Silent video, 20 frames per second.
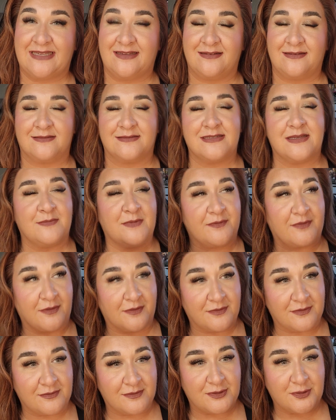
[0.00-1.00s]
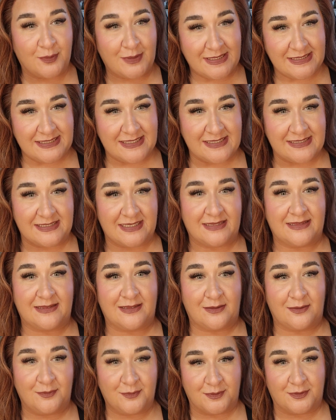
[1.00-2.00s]
in some of the choices that
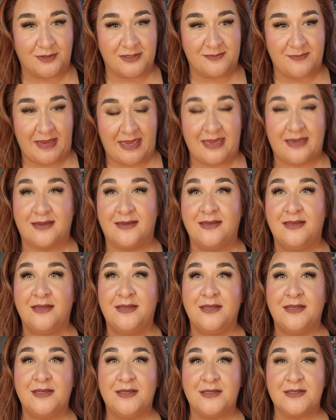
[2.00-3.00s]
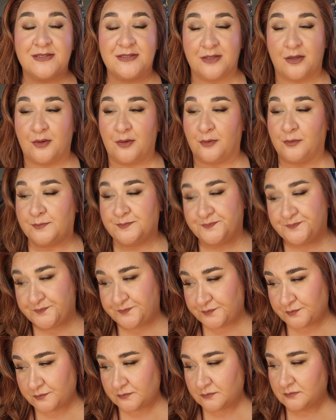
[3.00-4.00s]
the owners make so
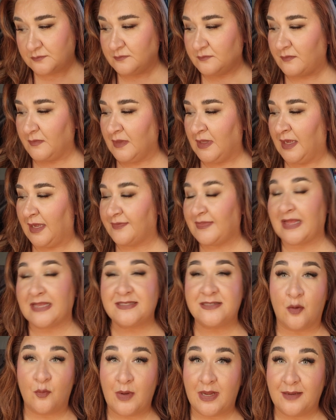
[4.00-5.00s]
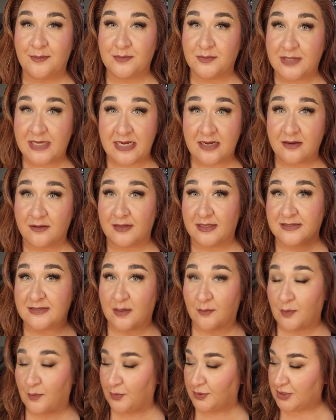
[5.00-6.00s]
that's not why i'm here that's
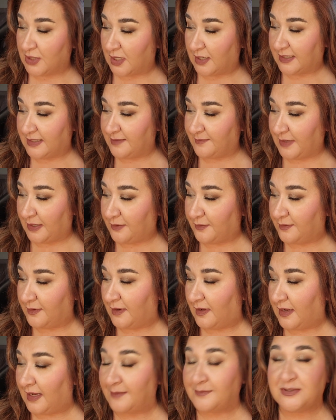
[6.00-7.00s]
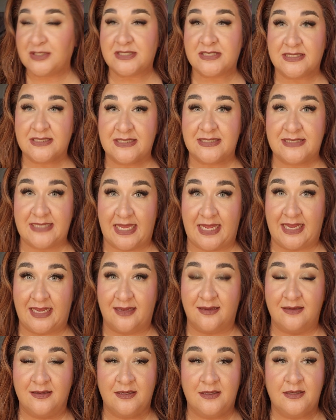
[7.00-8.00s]
not what we're talking about i'm just gonna
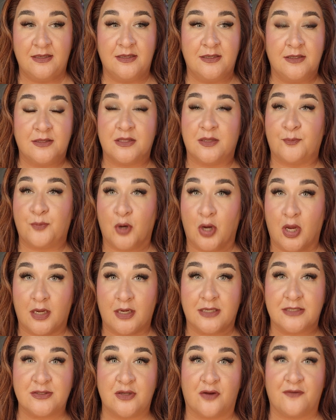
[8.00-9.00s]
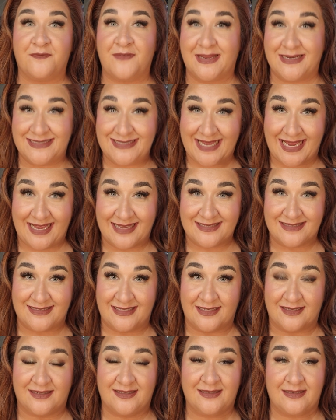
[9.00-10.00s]
say the products are
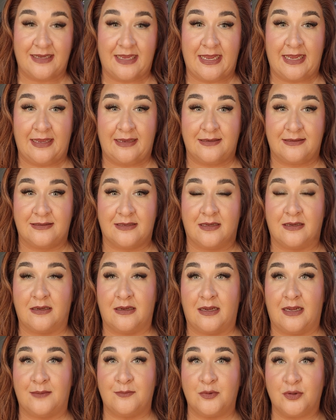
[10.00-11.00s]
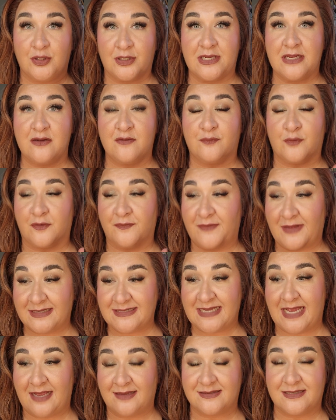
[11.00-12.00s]
fantastic and I'm looking for
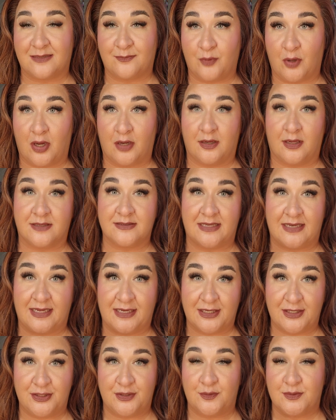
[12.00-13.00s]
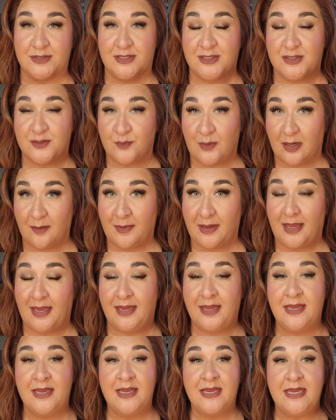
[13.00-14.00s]
fantastic products that I can use and swear
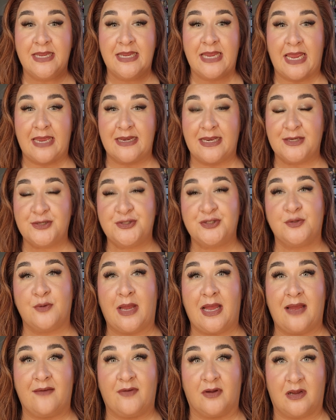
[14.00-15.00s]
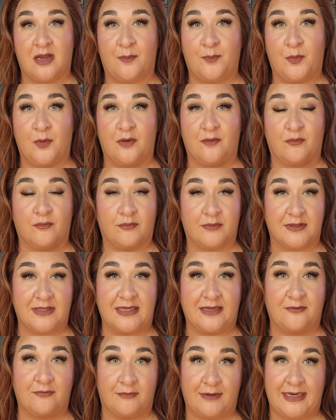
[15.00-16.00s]
by. And I do have a couple of
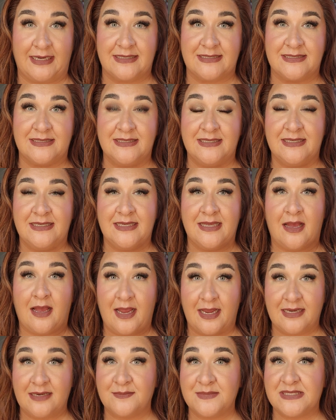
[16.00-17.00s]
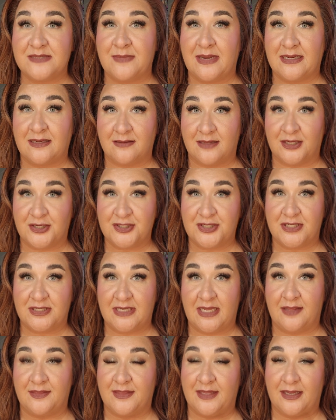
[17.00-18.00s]
really great items in my collection
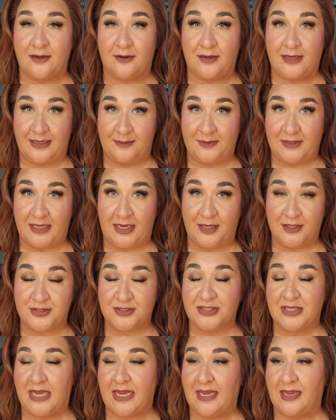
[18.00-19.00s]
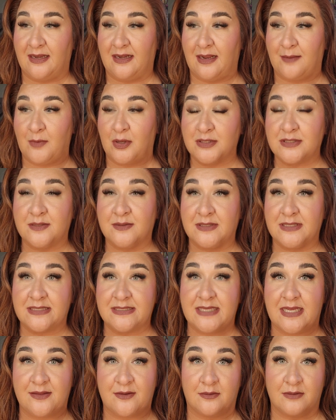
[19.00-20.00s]
and they're ABH. And I'm also going to
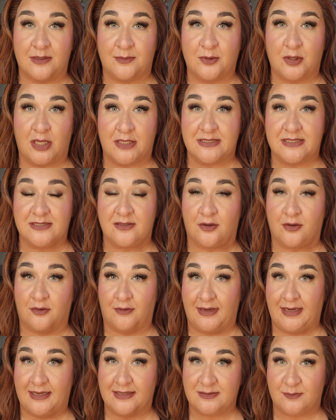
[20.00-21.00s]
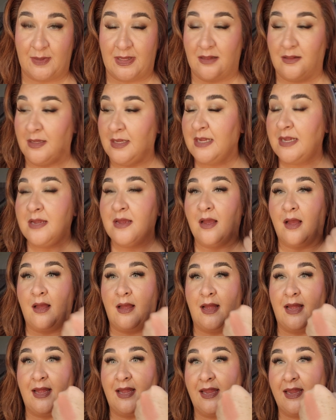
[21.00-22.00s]
say their lip glosses are great as well.
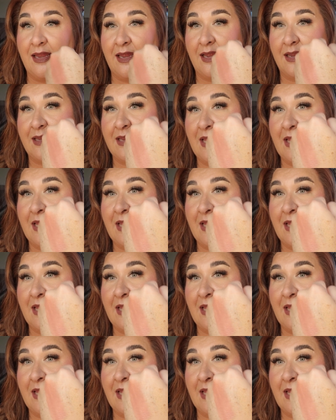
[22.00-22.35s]
I